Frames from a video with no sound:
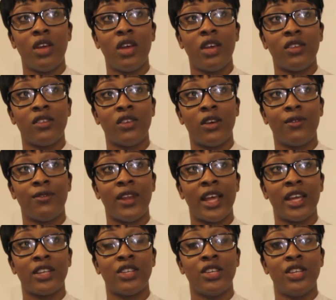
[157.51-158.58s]
herself.
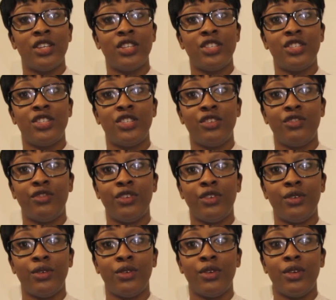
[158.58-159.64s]
Like, she
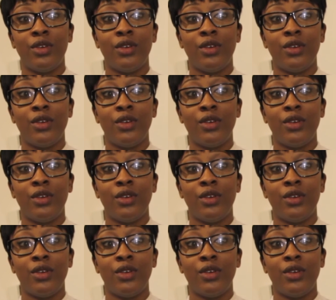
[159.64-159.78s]
grew,